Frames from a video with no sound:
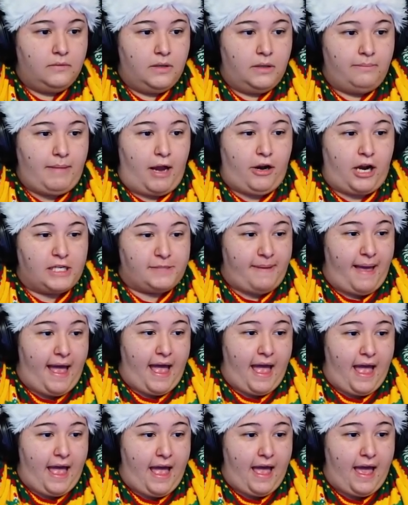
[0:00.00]
Merry
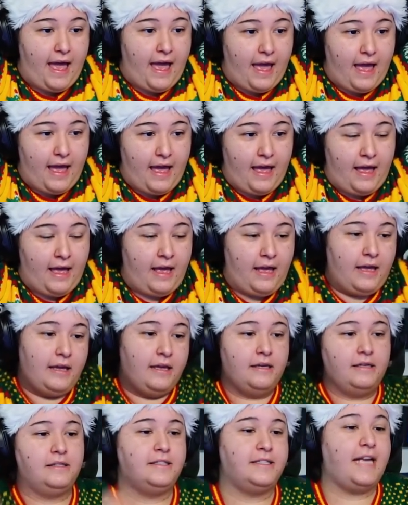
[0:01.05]

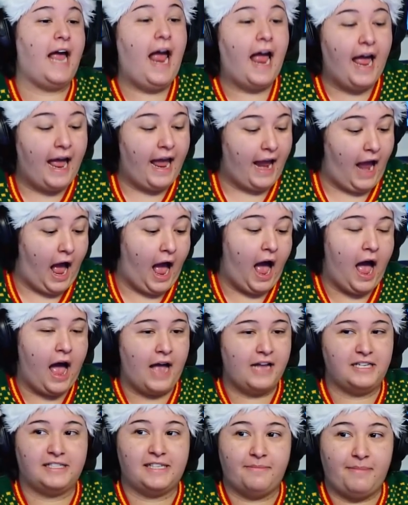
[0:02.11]
Christmas! Yay! Oh, I
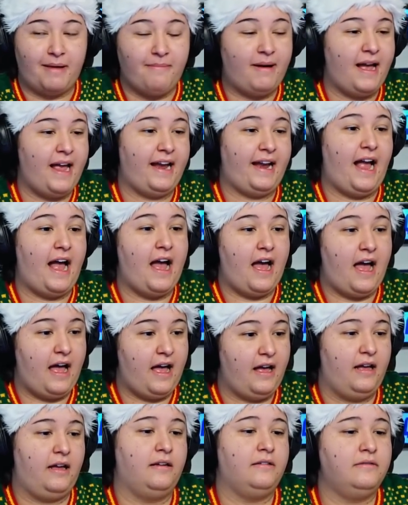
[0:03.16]
just hit my bike!
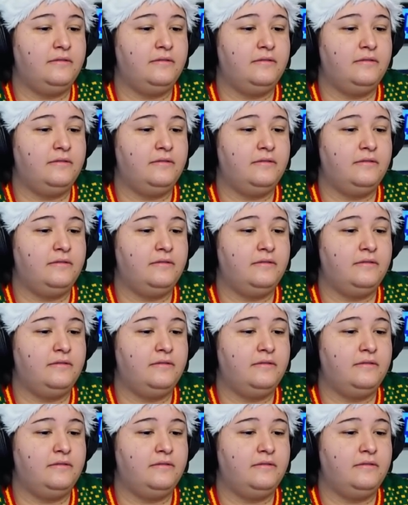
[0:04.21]
Ah!